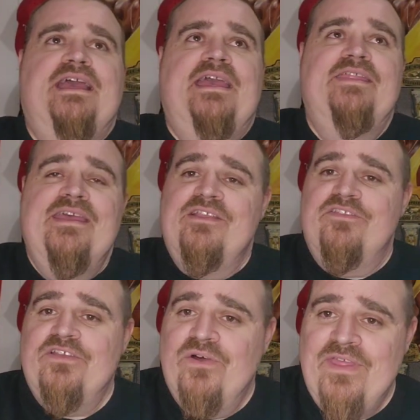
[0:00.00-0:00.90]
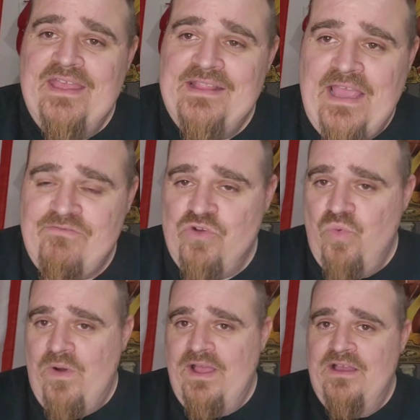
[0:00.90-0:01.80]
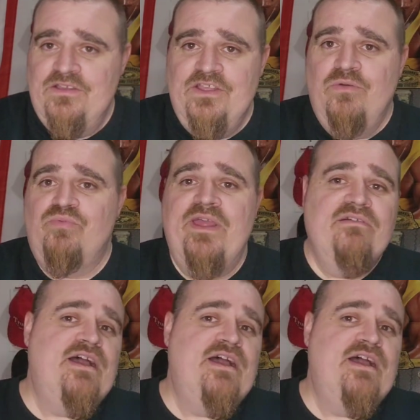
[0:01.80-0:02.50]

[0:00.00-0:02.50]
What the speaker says: And then, after a while, you know, Bray